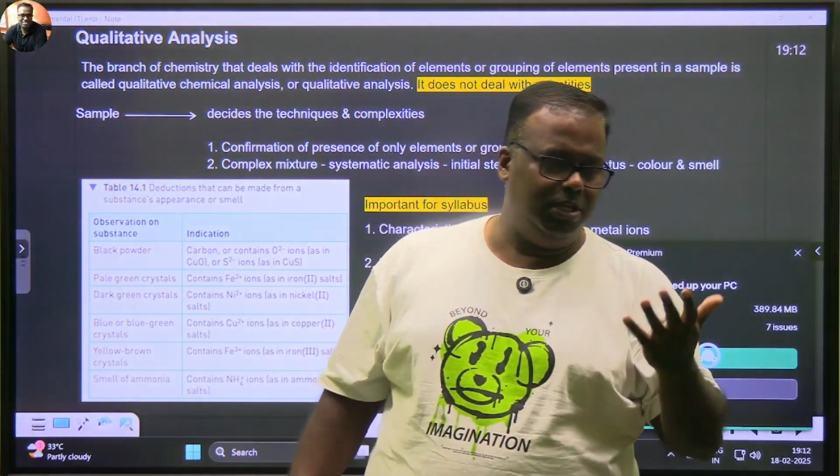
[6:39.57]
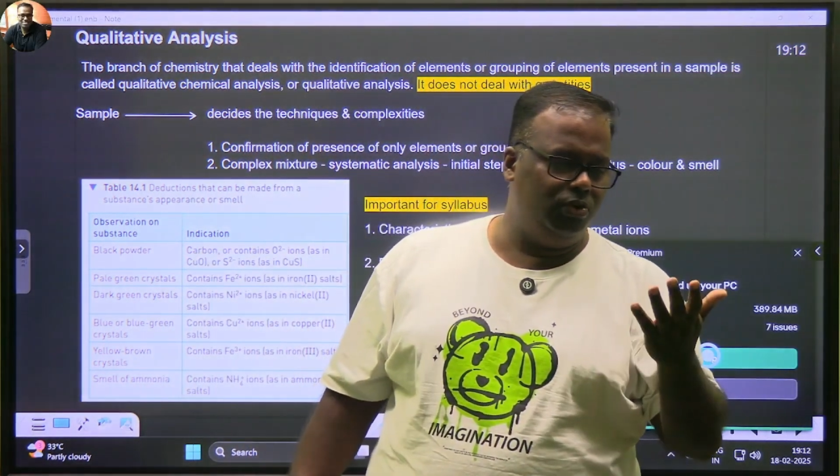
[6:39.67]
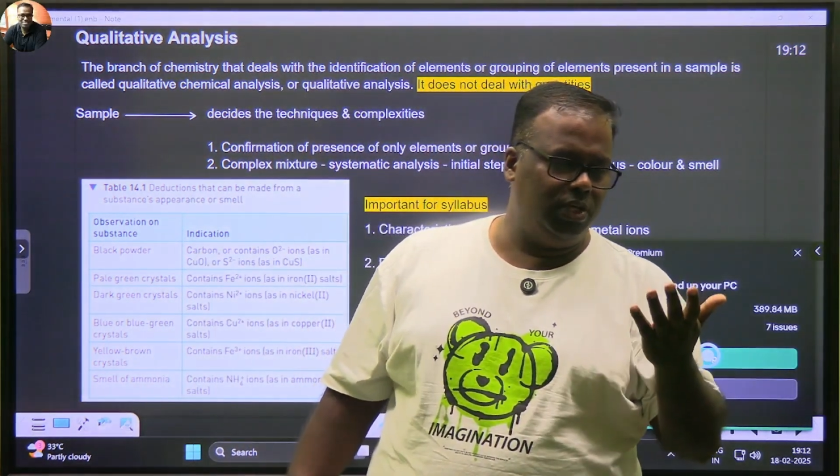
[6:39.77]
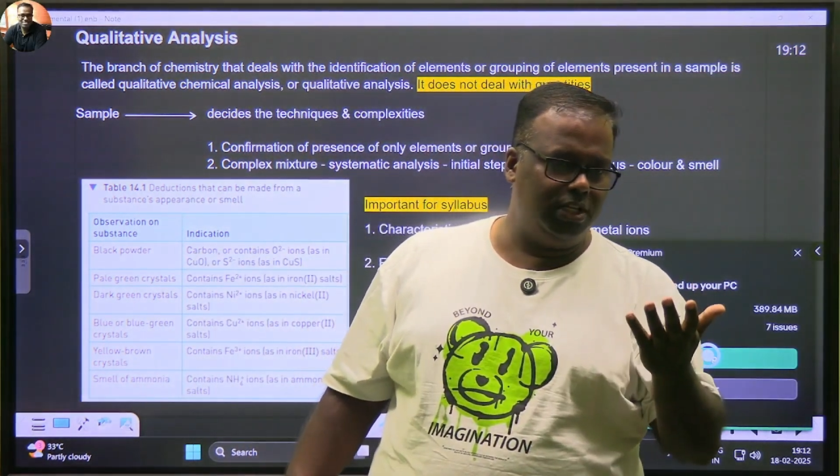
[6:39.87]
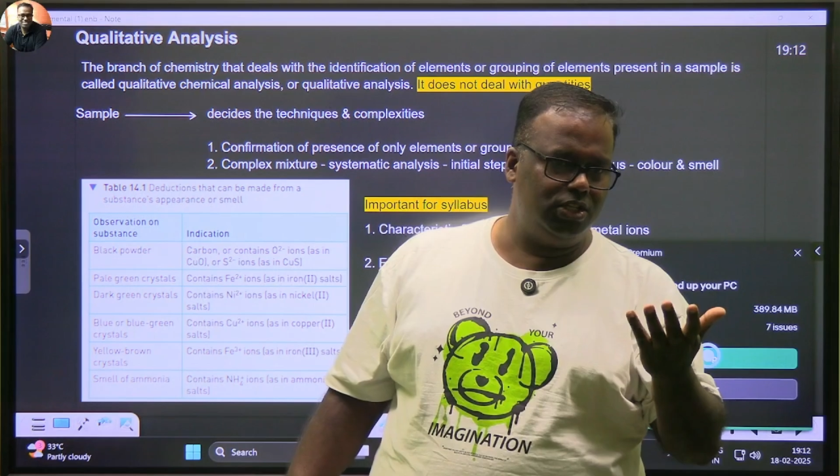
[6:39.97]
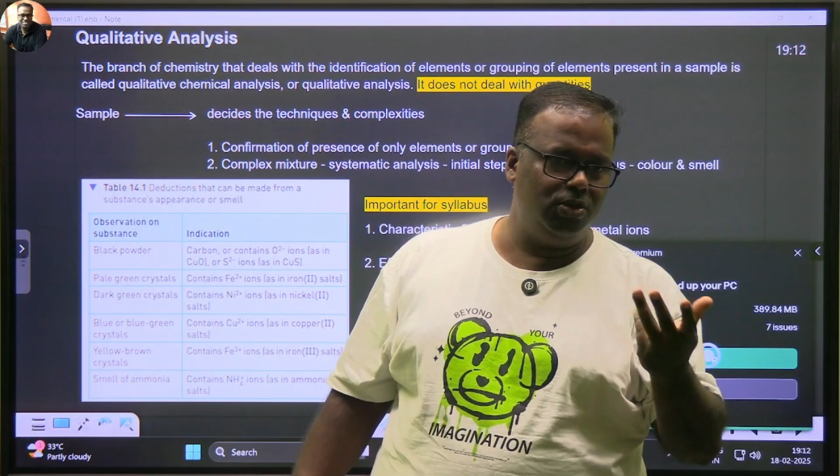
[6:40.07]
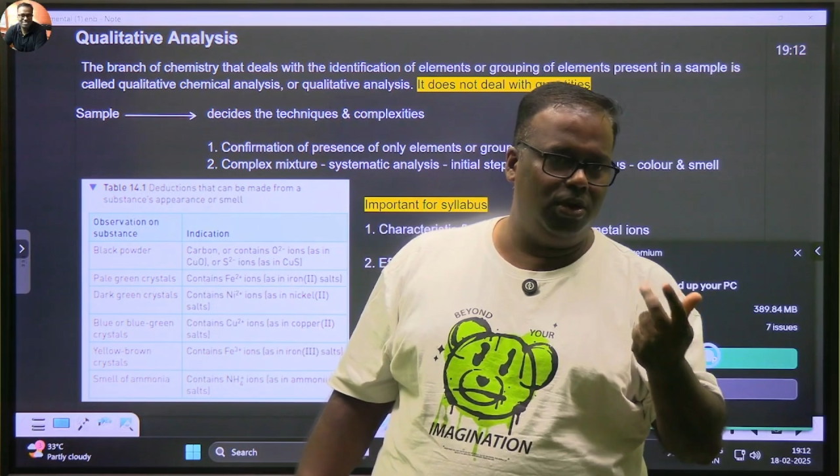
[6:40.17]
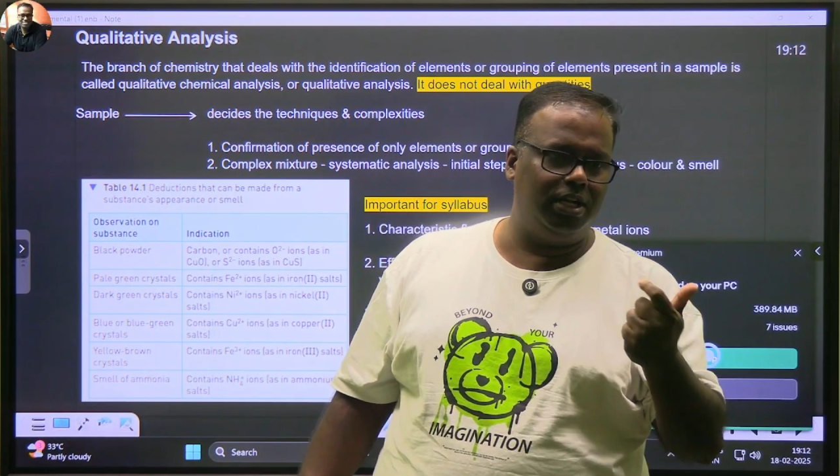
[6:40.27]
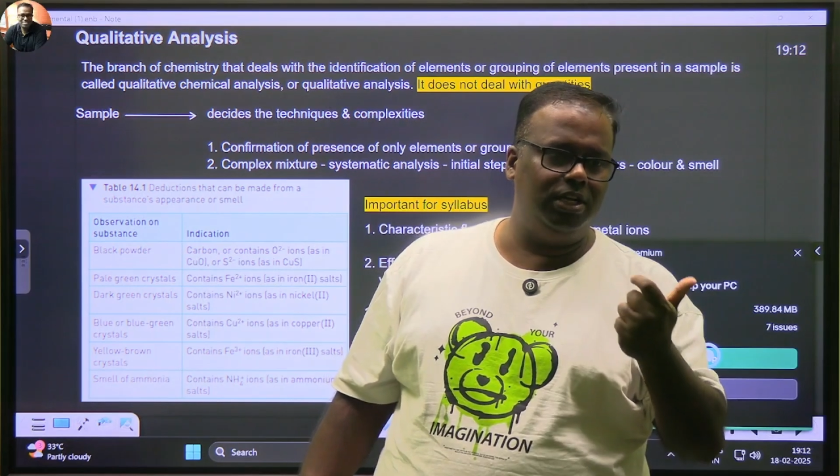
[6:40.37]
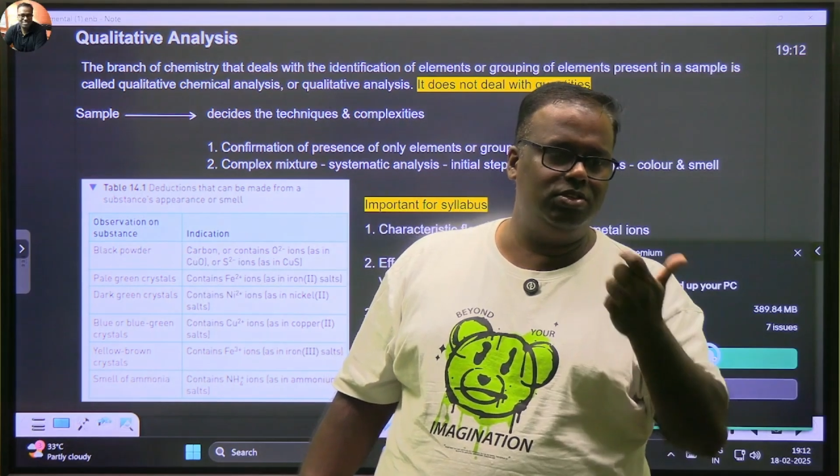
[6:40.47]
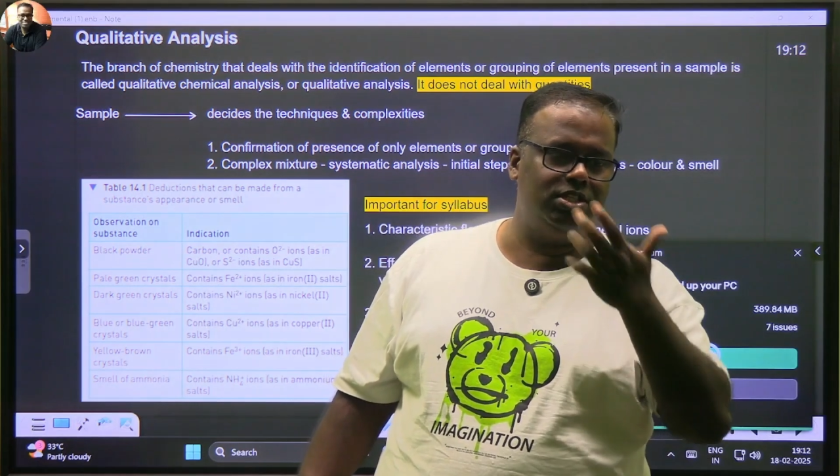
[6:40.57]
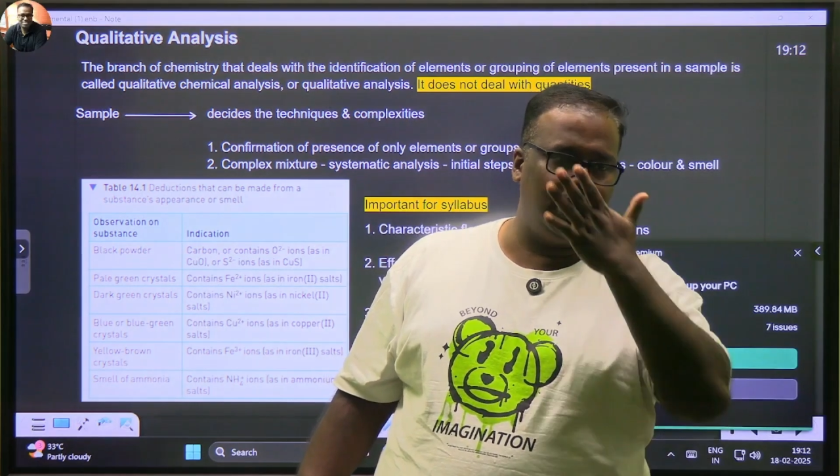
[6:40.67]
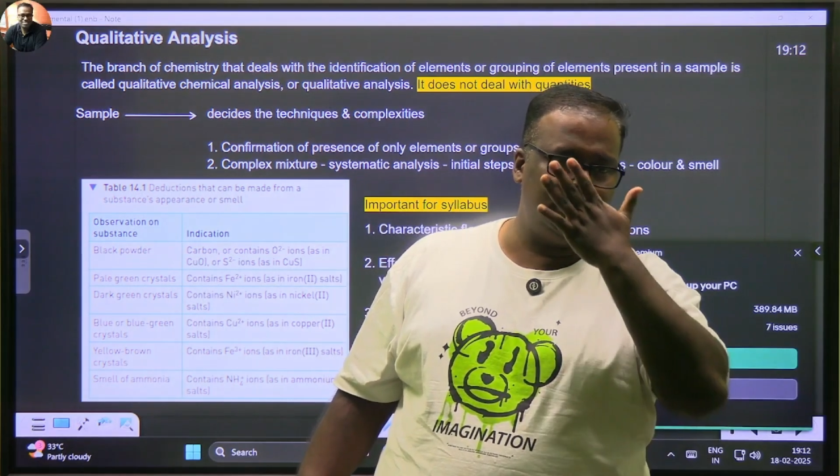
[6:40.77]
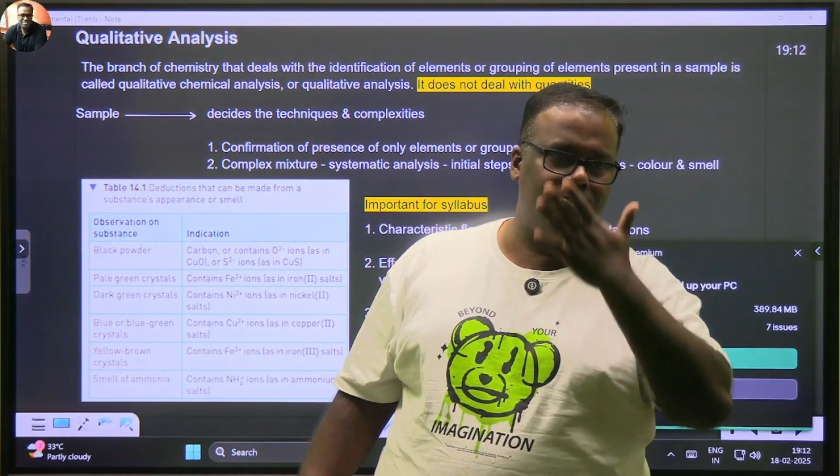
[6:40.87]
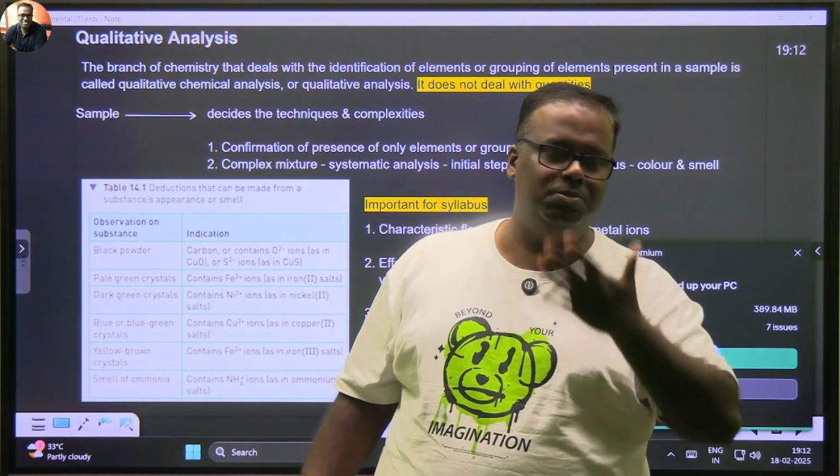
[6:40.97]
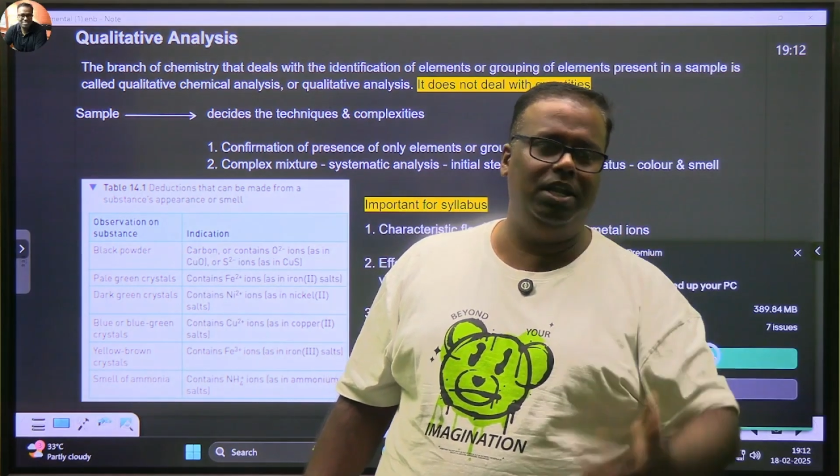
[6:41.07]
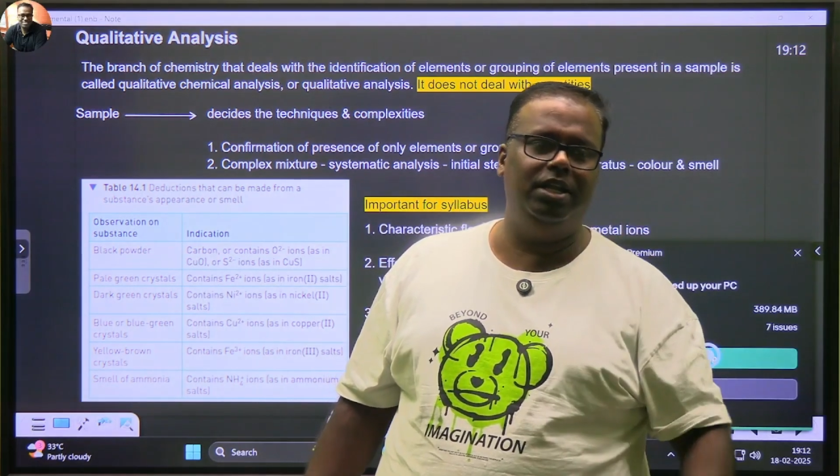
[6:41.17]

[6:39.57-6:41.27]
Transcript: get a salt and you start smelling